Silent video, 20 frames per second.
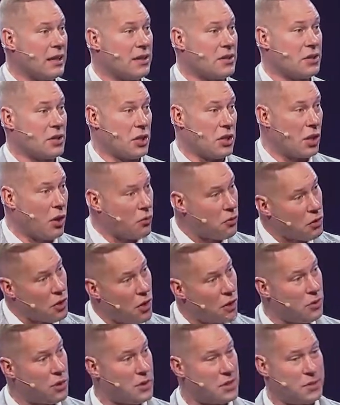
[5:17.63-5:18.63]
and so you don't
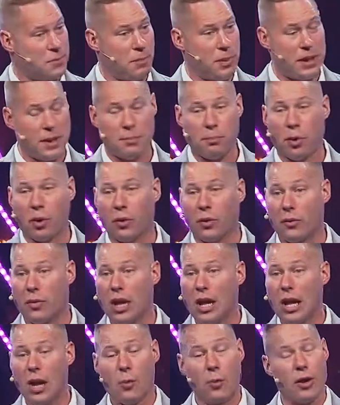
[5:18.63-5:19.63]
notice people, and
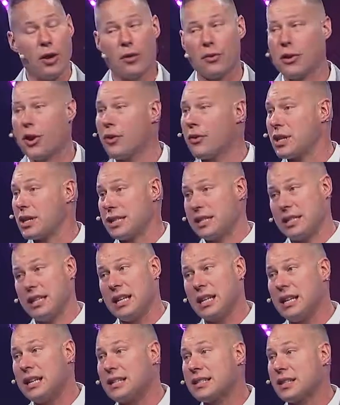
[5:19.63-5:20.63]
we don't notice
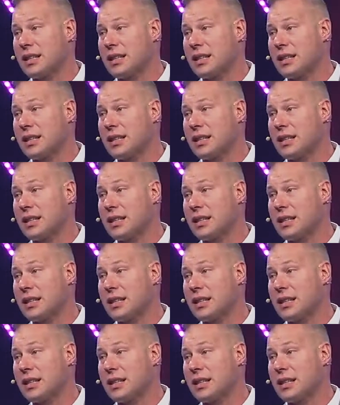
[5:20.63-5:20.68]
needs,